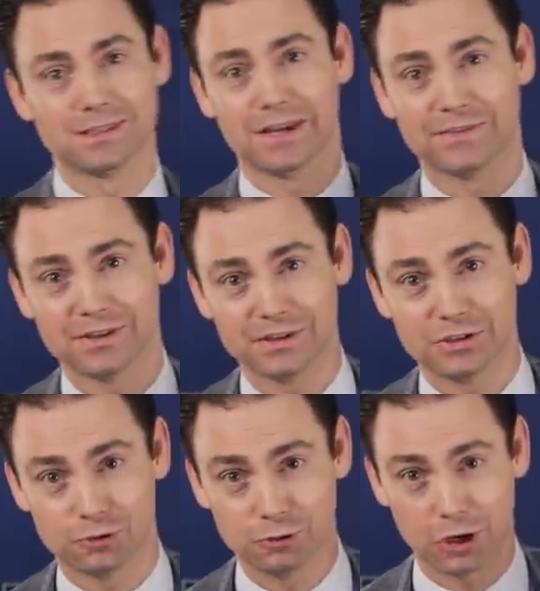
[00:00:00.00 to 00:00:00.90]
Definitely
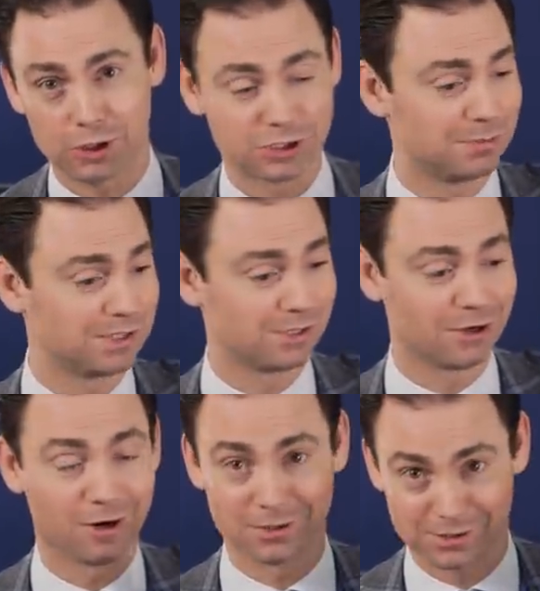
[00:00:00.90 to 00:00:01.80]
too large to be
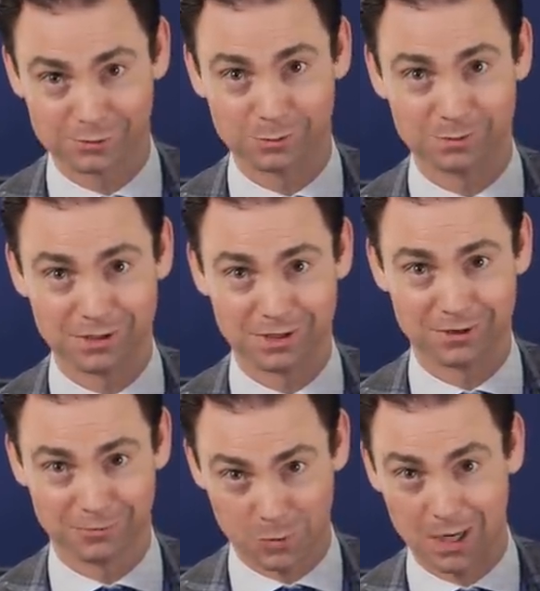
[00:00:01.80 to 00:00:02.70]
cigars. This would be
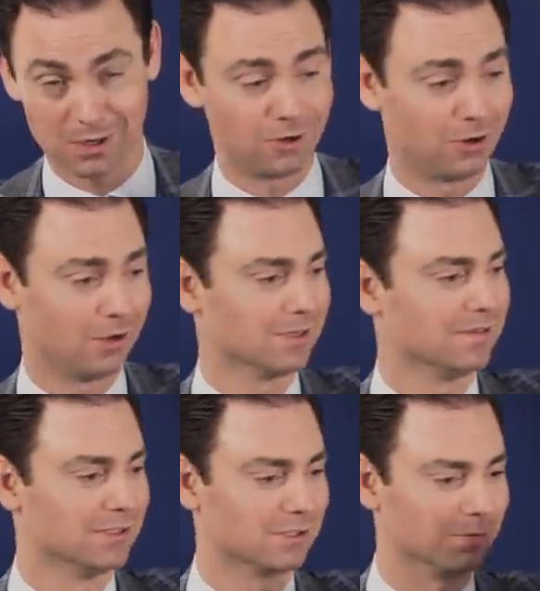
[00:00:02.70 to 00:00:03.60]
quite a haul
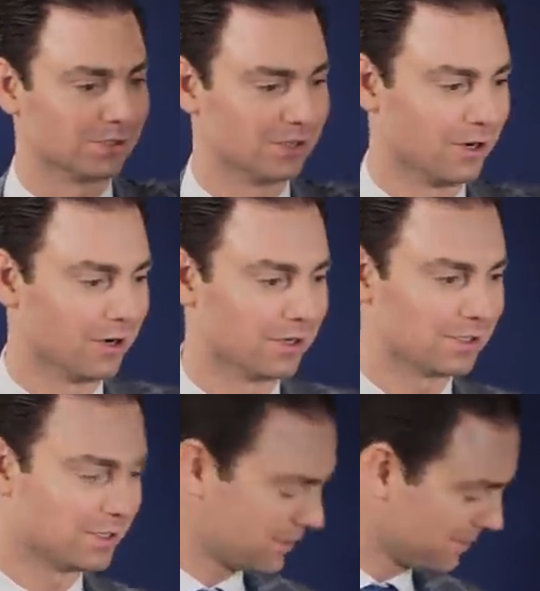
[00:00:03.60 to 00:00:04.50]
if this was
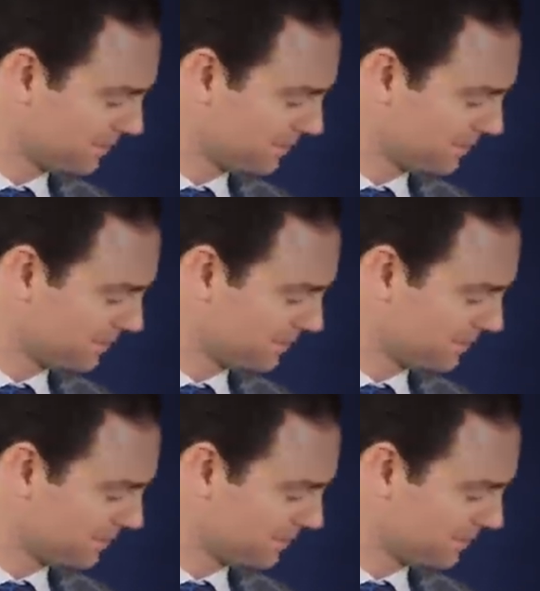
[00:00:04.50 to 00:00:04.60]
cigars.